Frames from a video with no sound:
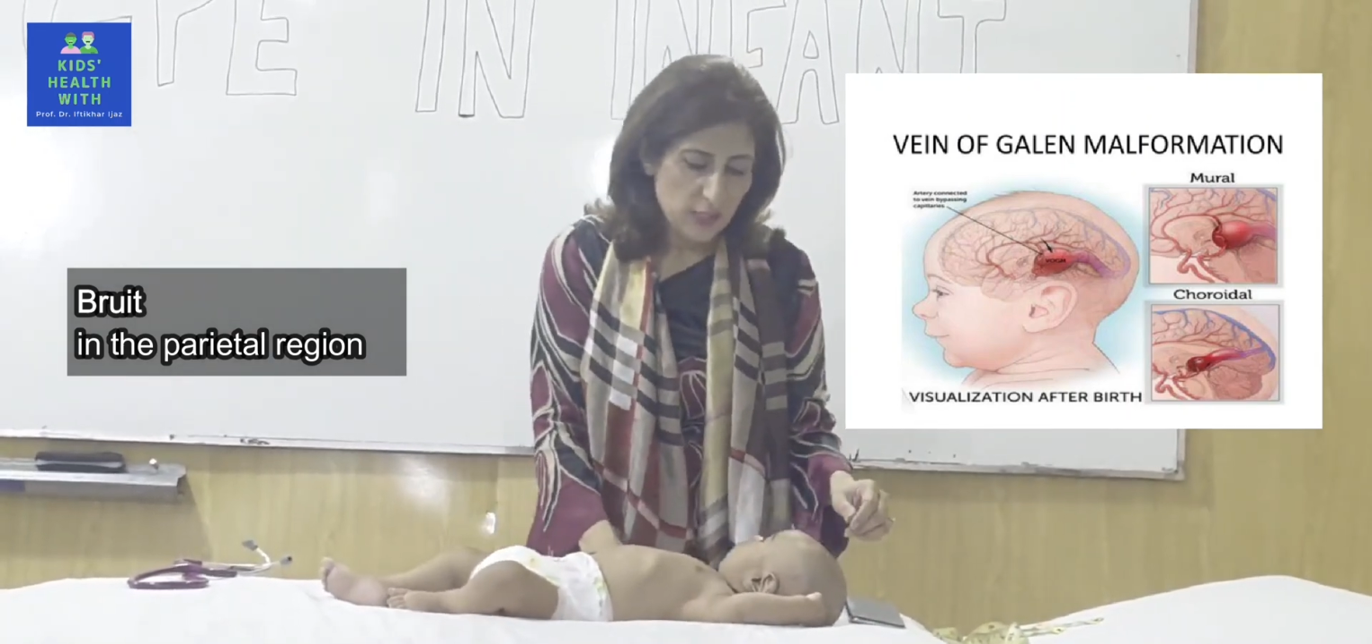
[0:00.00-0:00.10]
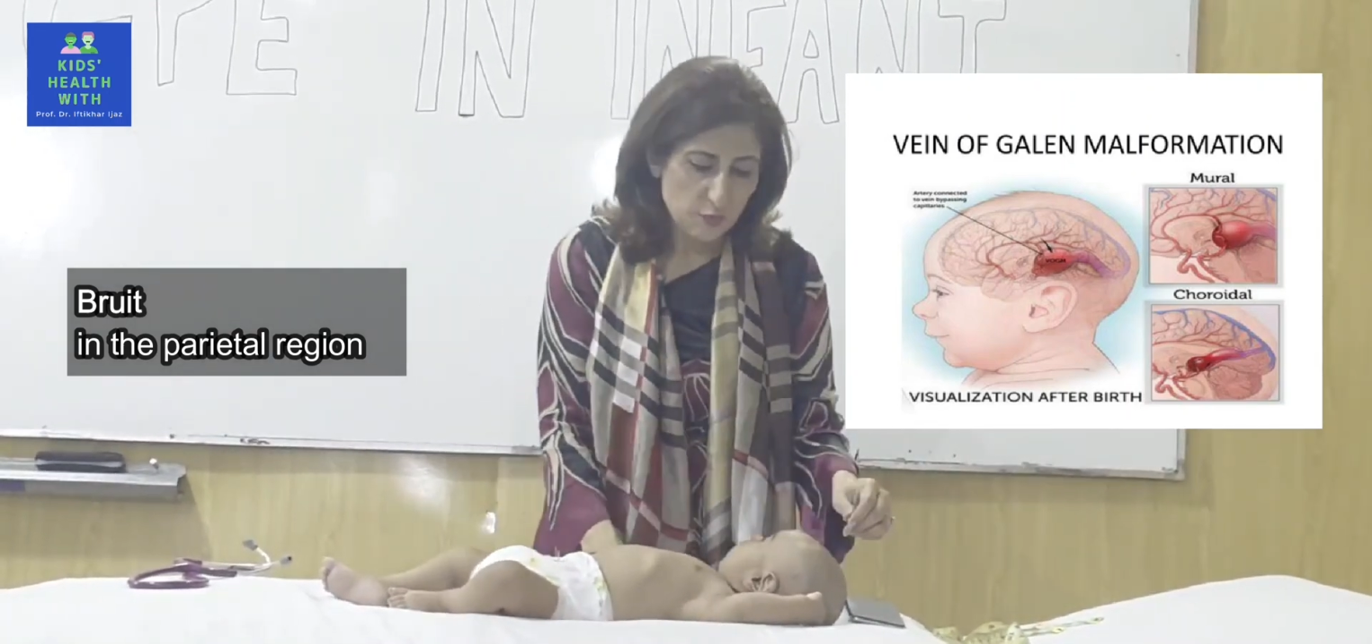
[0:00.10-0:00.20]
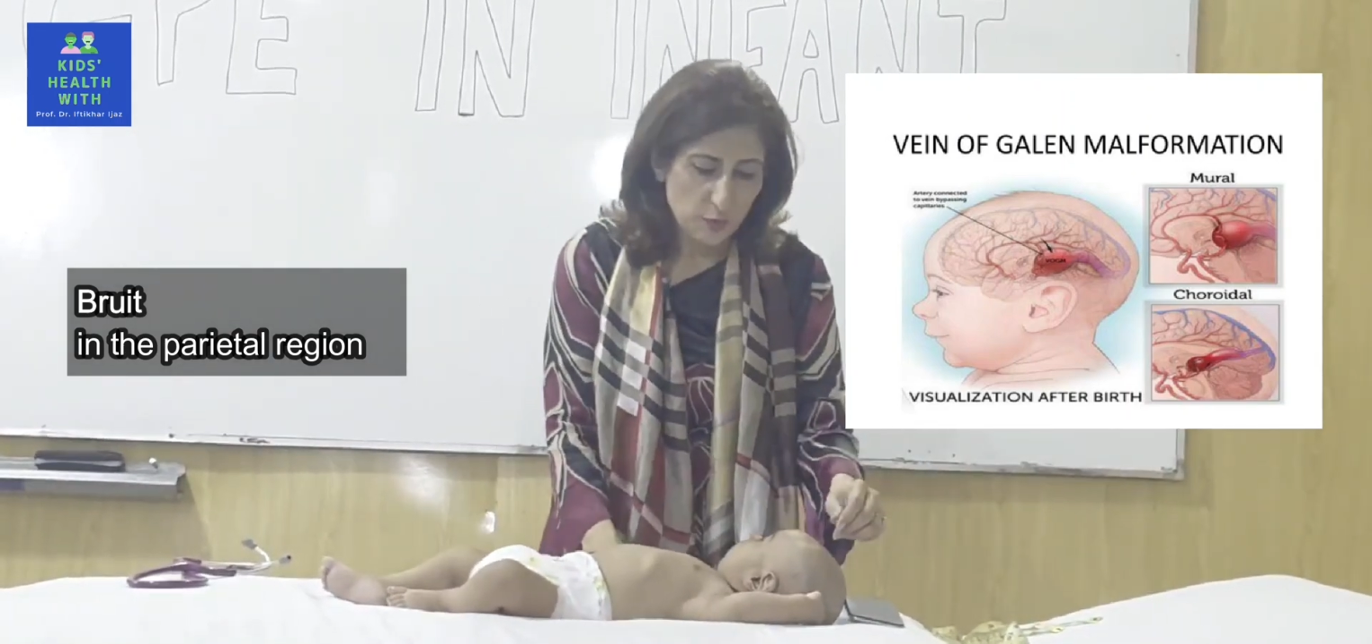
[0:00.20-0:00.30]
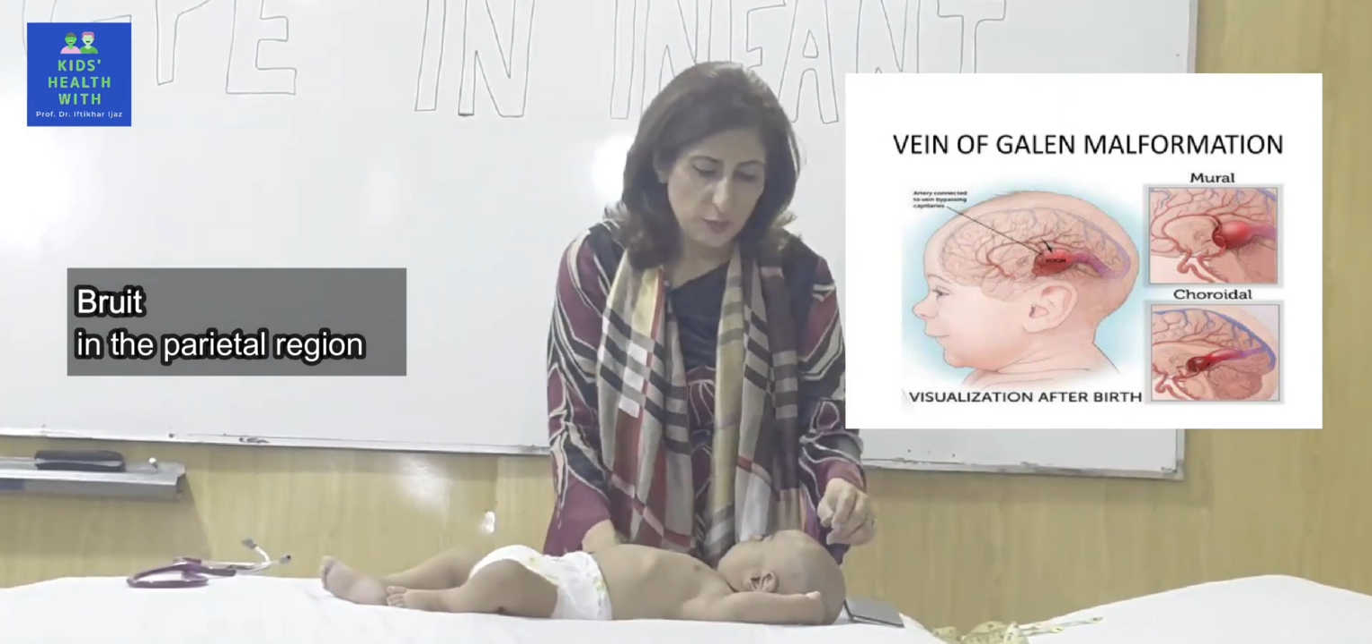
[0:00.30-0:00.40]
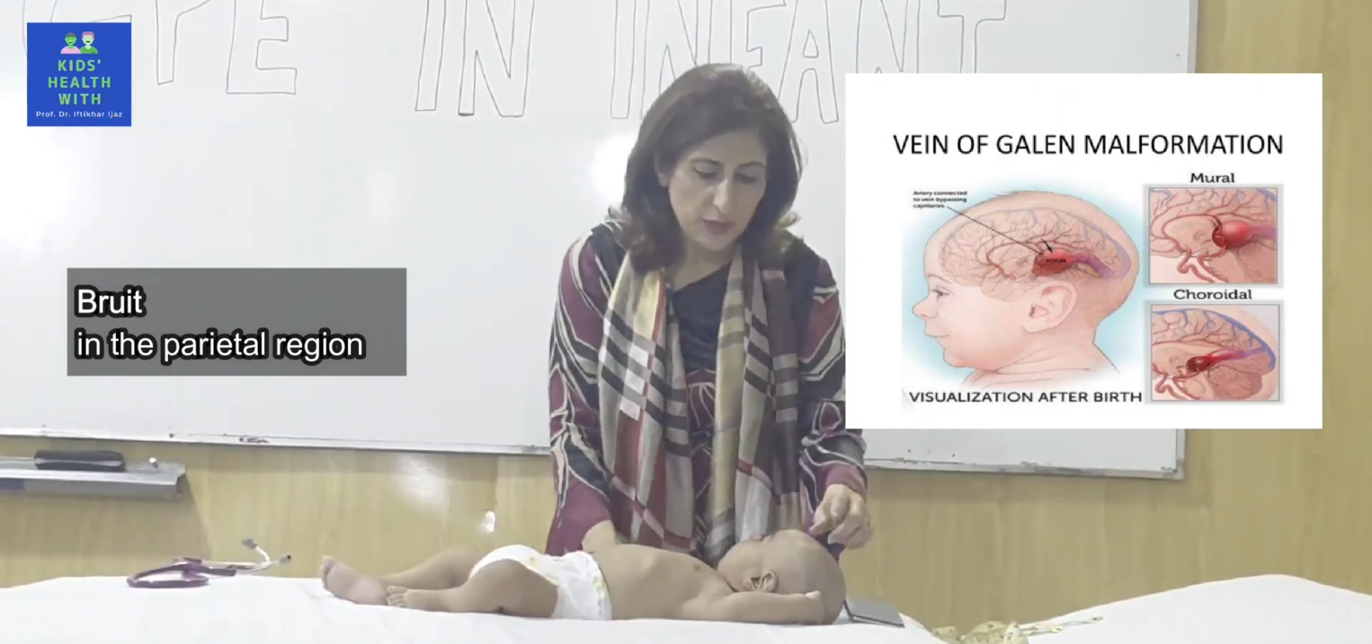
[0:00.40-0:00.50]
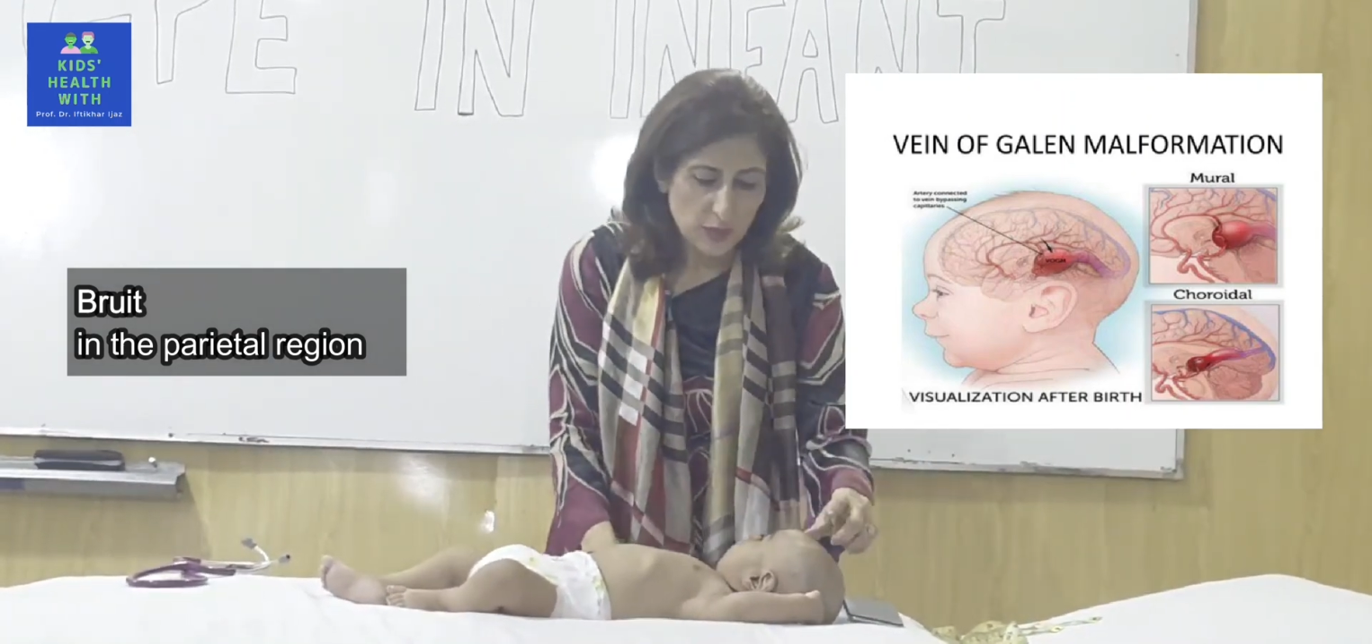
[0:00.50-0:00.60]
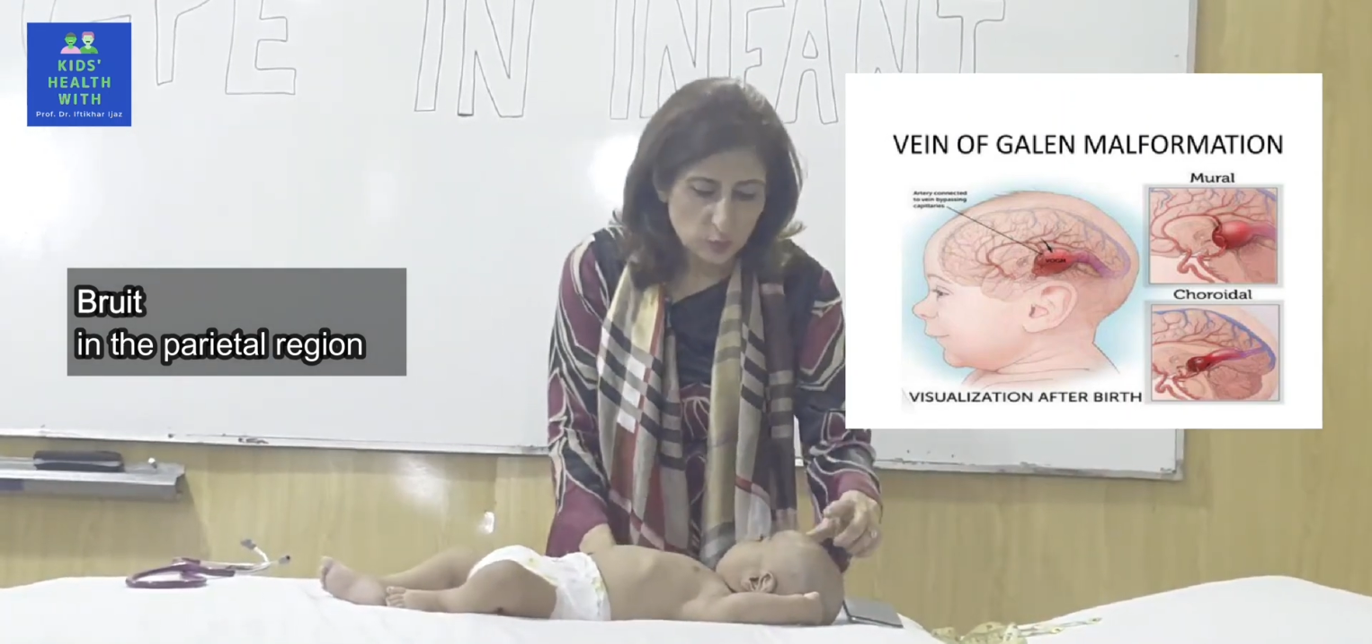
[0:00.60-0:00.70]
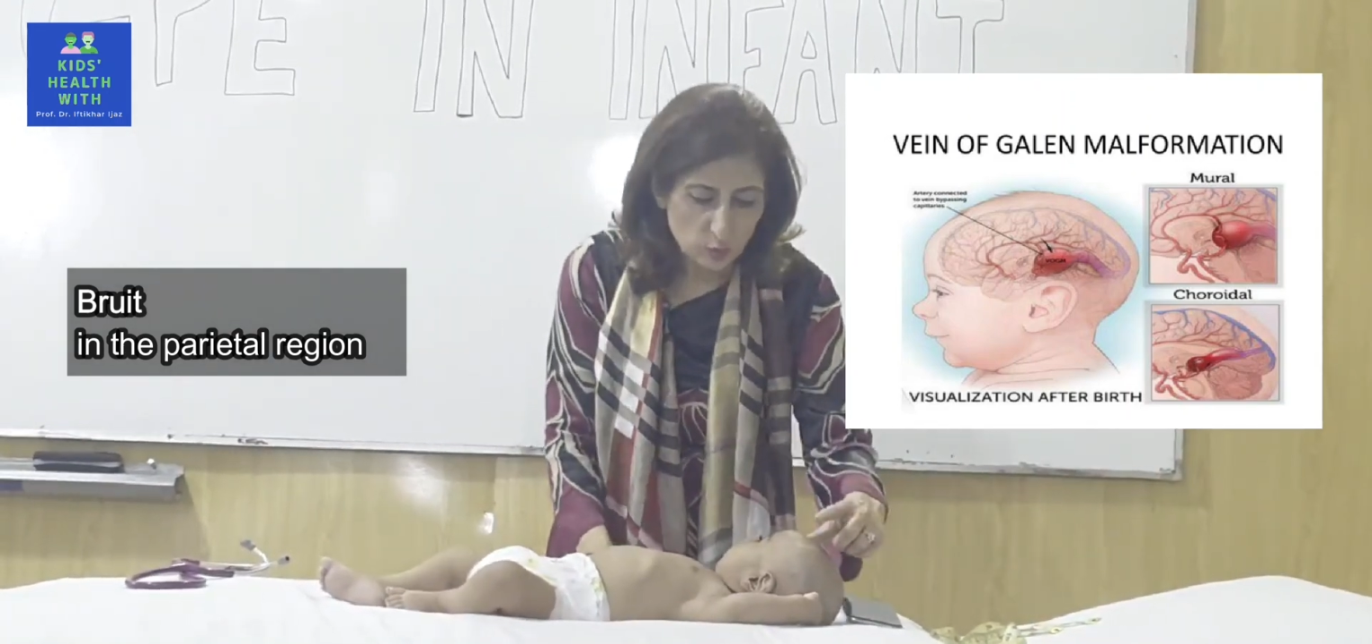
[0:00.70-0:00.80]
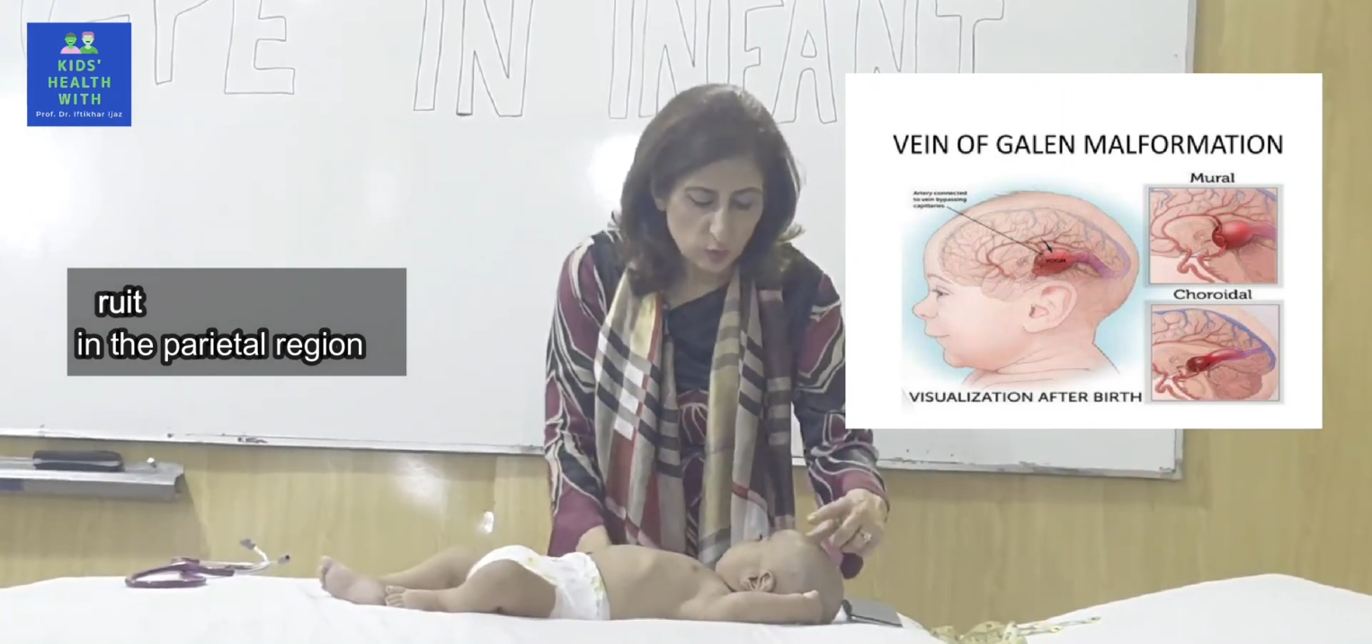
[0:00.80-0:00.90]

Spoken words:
Next would be